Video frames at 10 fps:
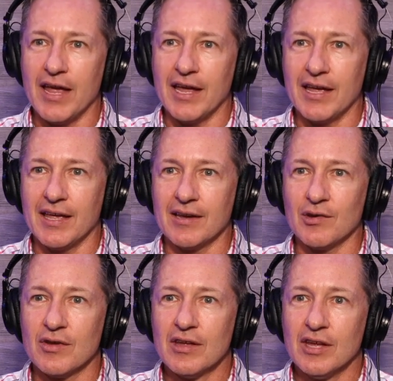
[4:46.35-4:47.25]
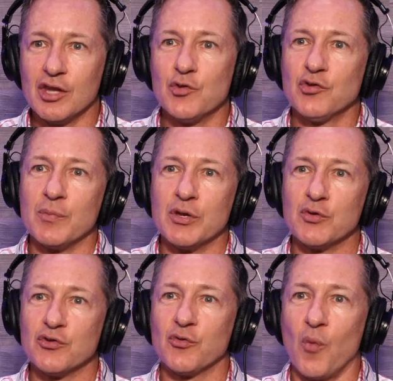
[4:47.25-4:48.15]
And it used to be
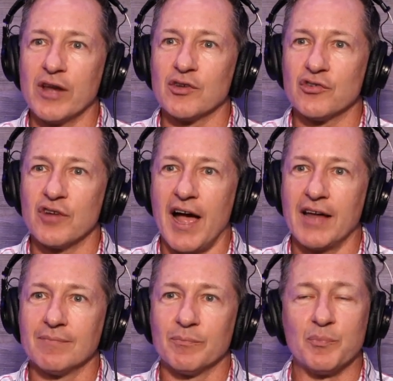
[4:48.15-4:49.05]
you just went and shot